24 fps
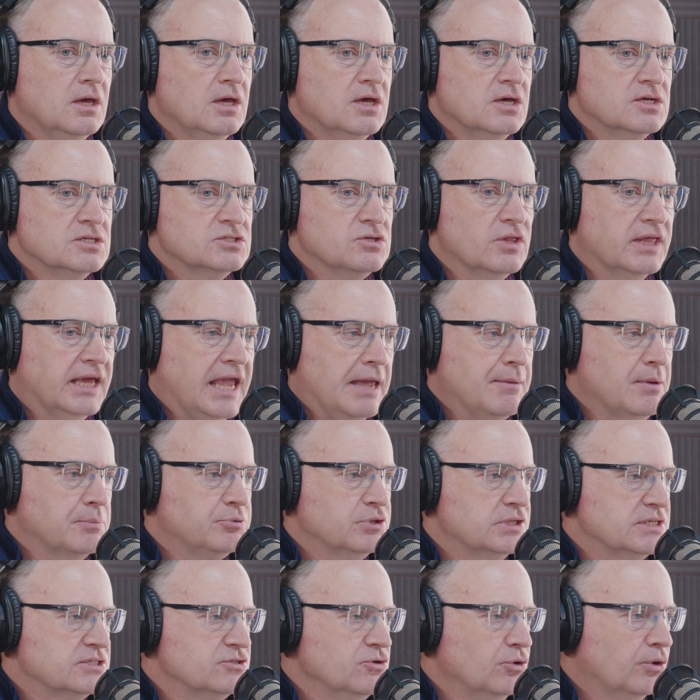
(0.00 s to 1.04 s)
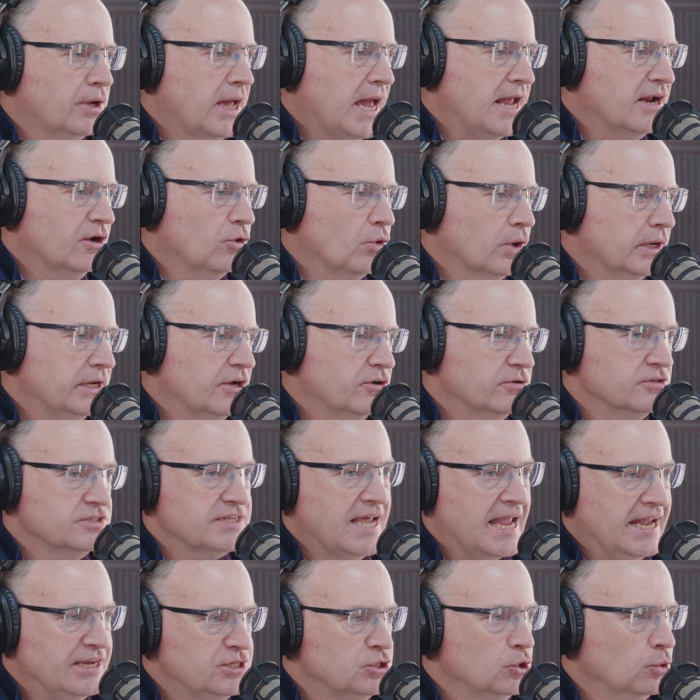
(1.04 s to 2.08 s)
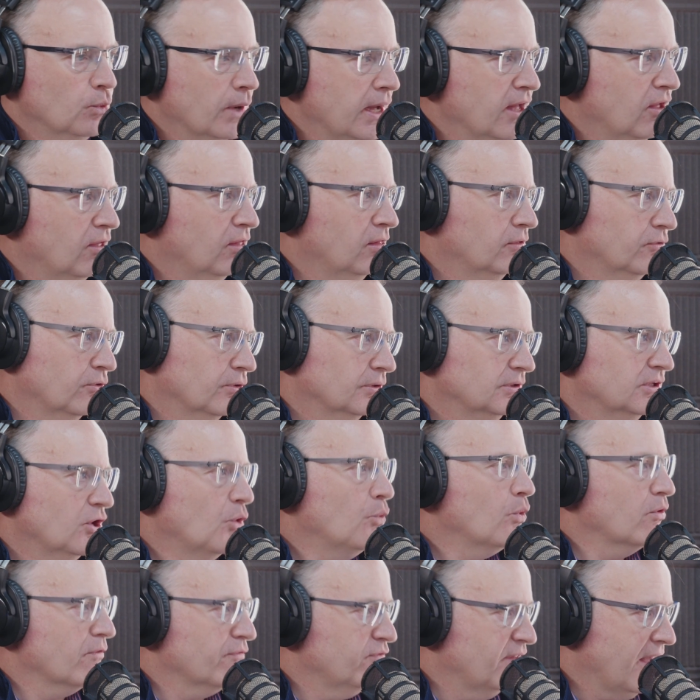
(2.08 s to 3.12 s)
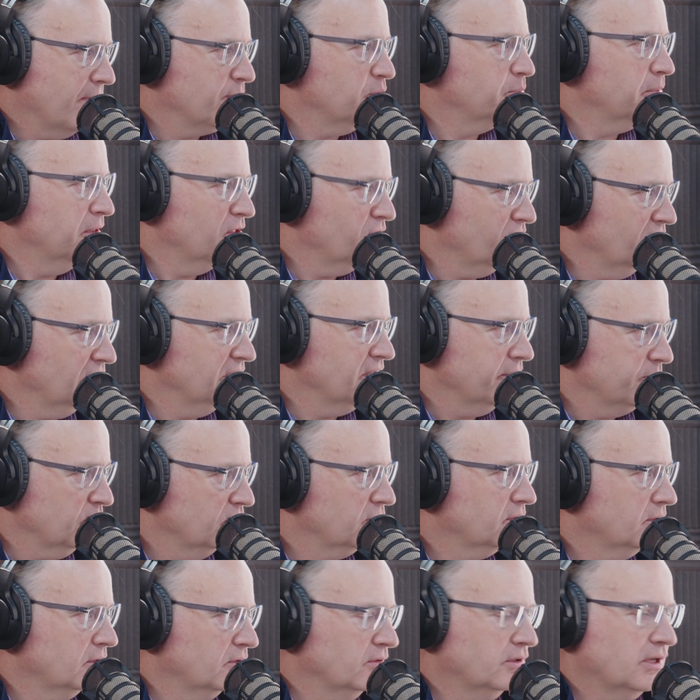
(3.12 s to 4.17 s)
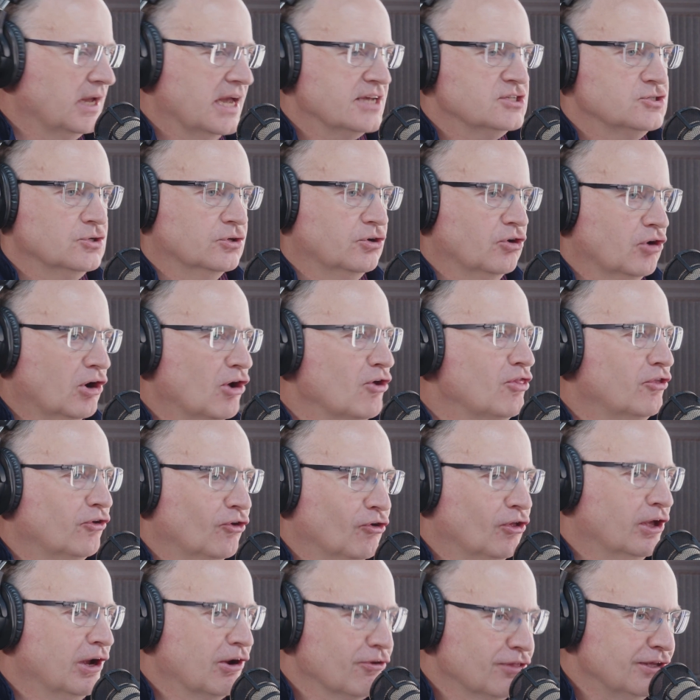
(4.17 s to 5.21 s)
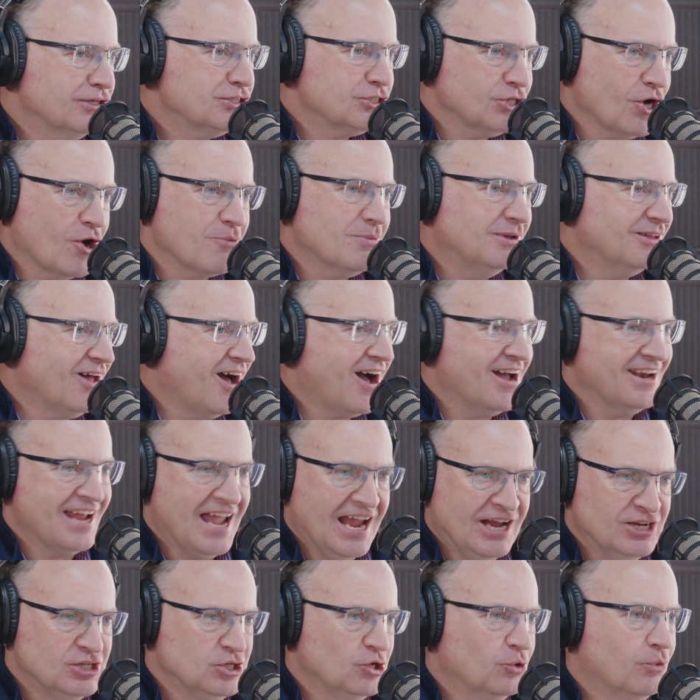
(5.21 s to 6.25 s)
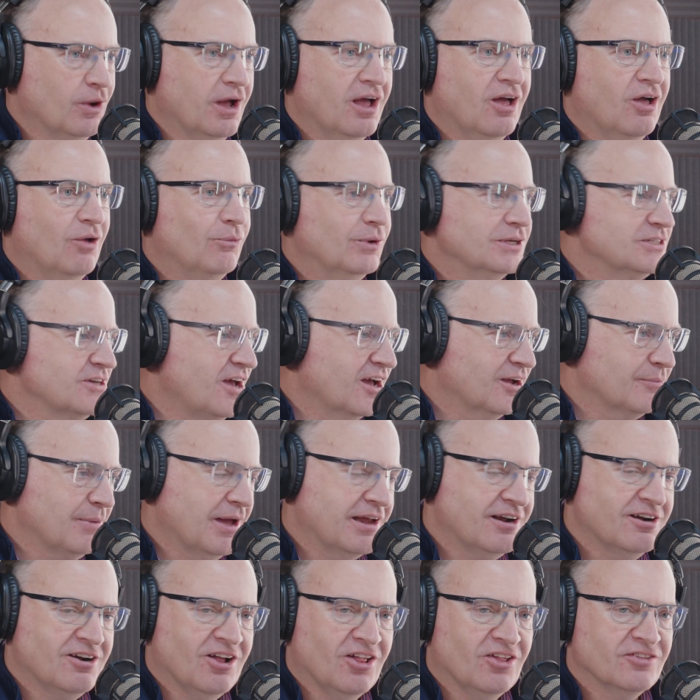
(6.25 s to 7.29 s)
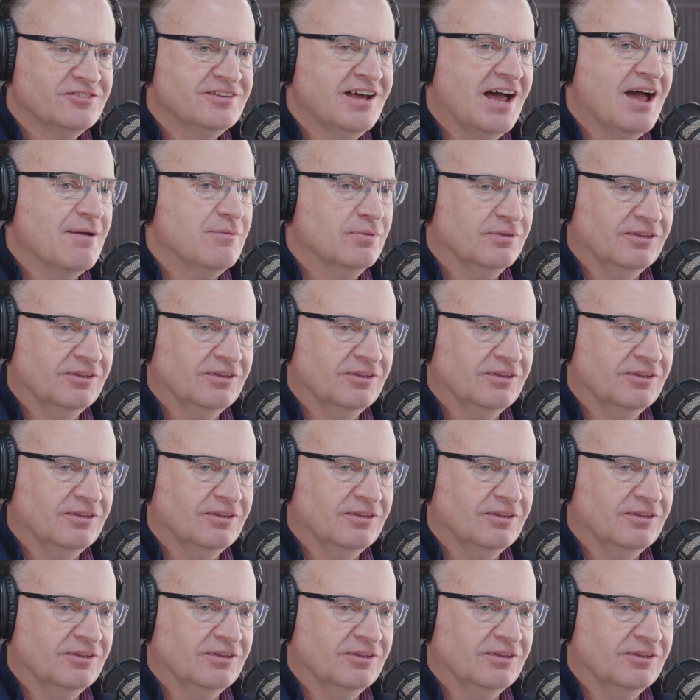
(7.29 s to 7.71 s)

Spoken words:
So they came up with this new category known as A2L, or lower flammability limit. Okay. So you'll hear this term a lot, A2L. We talk about it all the time.